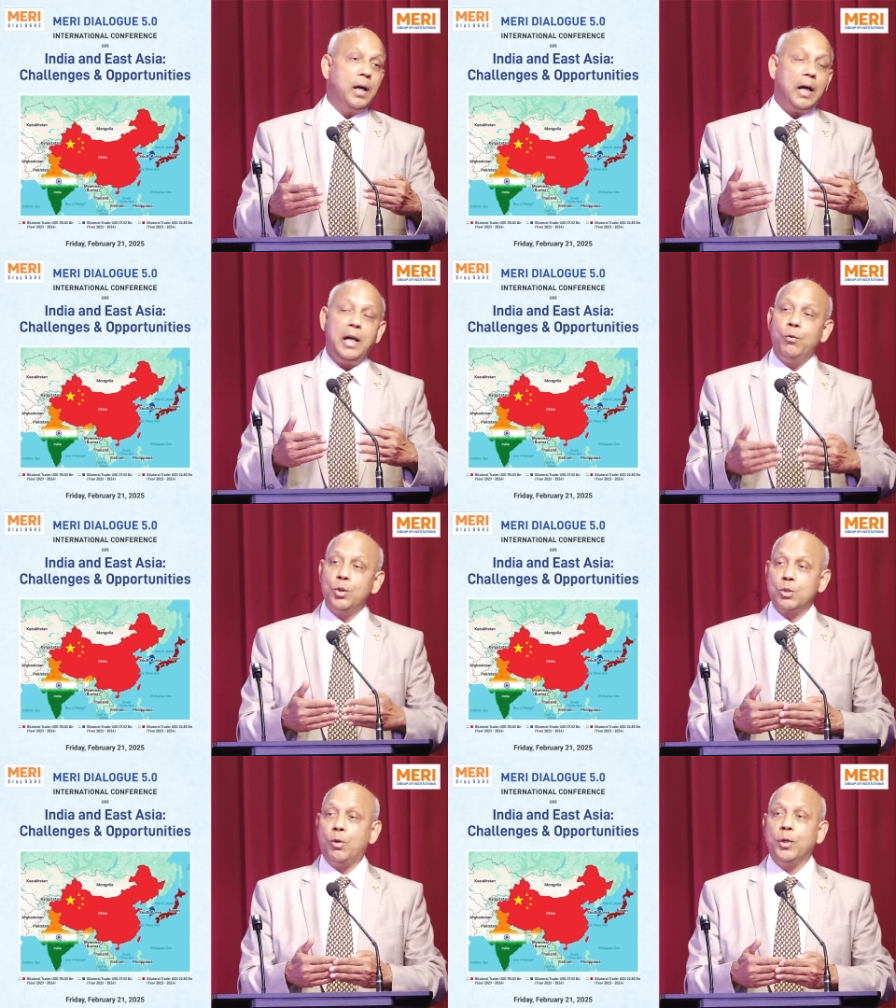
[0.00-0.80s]
I
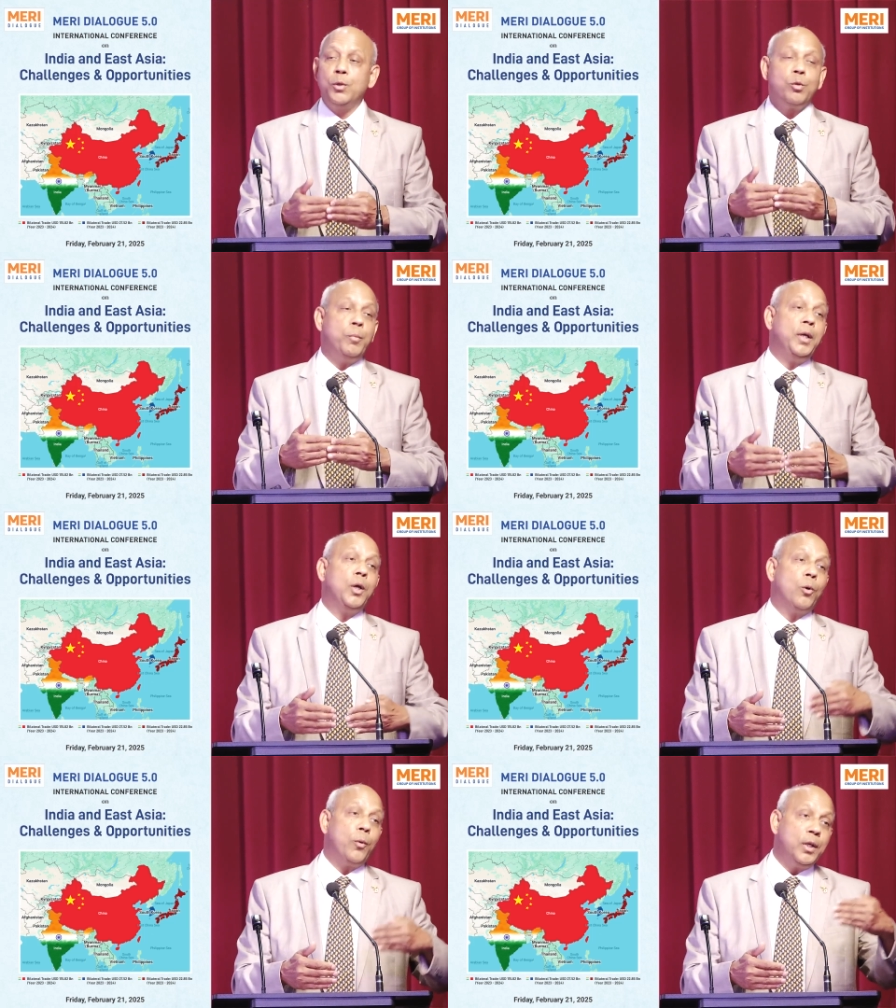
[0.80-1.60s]
was talking to many
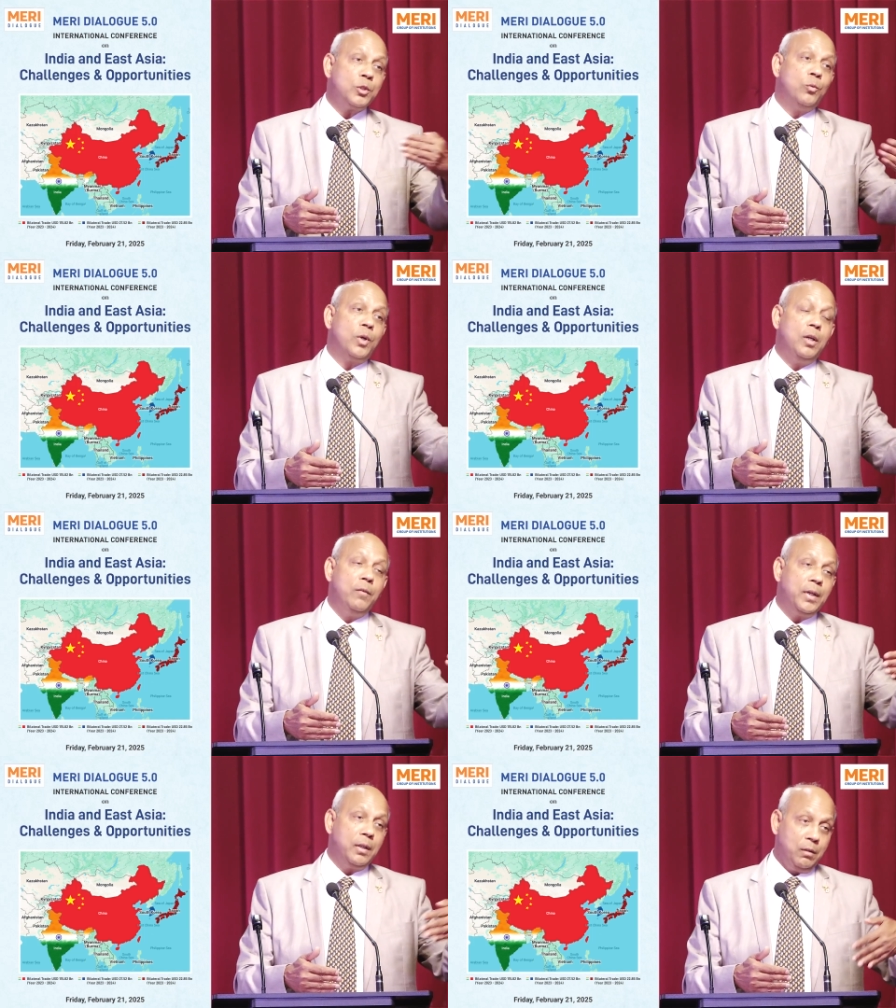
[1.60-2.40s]
Koreans who were
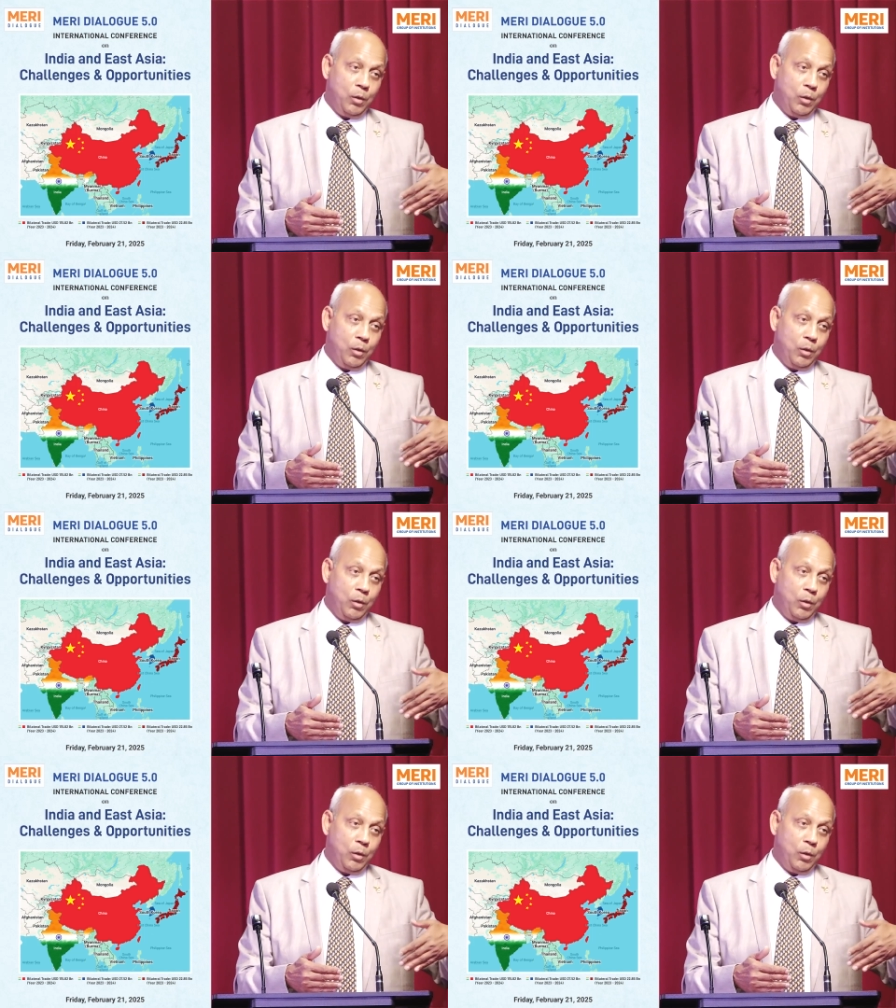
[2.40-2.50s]
living